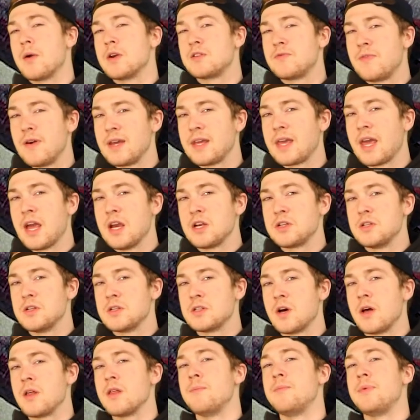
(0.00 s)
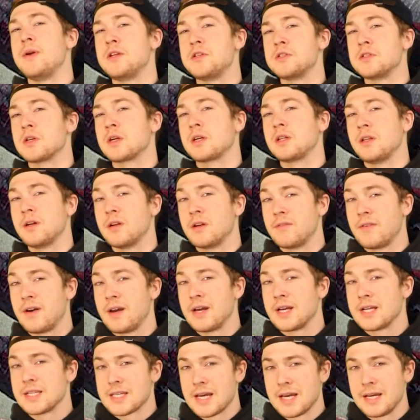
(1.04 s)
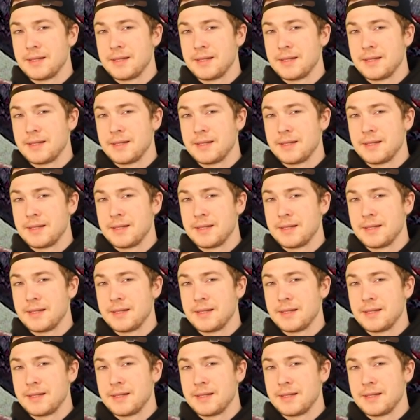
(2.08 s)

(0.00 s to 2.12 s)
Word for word: Irish vacation until all the beaches are cleared of eggs,